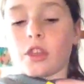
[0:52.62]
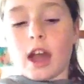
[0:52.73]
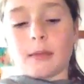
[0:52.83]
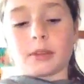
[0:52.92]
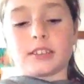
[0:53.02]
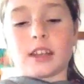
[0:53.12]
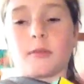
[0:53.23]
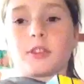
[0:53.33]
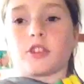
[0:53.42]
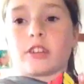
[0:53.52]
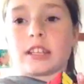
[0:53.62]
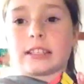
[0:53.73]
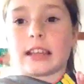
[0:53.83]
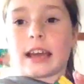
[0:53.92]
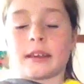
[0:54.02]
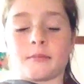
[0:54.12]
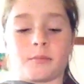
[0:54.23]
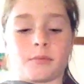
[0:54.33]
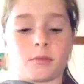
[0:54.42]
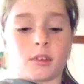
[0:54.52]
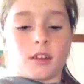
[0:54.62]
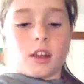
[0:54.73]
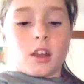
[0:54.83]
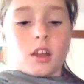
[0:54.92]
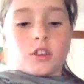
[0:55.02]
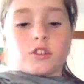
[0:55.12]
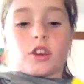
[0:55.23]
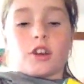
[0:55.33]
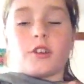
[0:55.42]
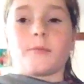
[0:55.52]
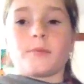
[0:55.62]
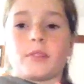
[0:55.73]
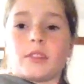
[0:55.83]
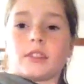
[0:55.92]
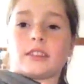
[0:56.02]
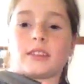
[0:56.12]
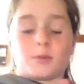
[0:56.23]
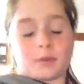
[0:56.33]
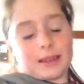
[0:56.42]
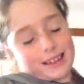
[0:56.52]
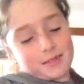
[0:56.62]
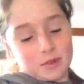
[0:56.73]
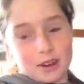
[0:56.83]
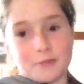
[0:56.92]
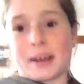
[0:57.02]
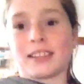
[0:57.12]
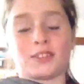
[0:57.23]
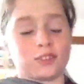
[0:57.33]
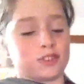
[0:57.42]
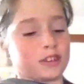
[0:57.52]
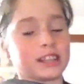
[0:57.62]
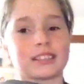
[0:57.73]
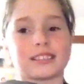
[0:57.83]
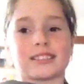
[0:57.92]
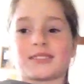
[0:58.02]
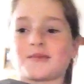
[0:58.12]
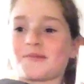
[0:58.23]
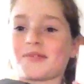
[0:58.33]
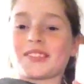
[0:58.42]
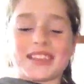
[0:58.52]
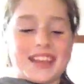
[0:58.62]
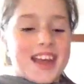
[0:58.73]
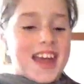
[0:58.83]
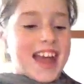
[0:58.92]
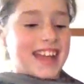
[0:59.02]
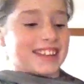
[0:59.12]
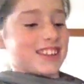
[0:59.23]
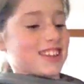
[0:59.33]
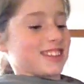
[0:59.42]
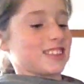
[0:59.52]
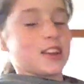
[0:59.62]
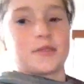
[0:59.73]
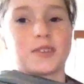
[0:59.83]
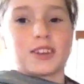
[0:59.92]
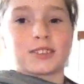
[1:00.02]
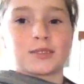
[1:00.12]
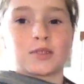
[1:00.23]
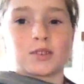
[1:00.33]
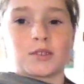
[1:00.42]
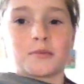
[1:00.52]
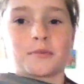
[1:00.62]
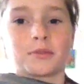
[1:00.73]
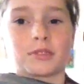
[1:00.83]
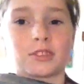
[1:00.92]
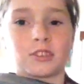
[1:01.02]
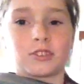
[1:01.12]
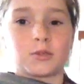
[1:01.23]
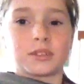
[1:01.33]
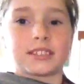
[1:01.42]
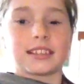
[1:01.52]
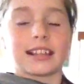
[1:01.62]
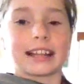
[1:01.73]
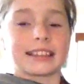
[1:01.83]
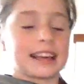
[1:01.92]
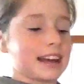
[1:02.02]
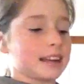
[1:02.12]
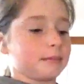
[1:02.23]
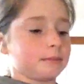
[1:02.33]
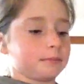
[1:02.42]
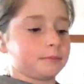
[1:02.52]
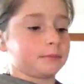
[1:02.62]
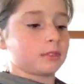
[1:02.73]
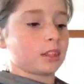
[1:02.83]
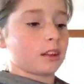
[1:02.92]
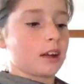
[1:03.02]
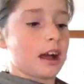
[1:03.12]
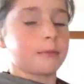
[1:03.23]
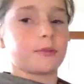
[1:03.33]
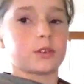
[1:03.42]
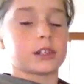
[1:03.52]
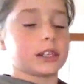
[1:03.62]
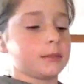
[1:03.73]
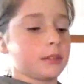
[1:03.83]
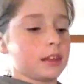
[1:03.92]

I'm going to start with the green today. So this is one of my little tricks. And so first of all, you twist it like that, up forward,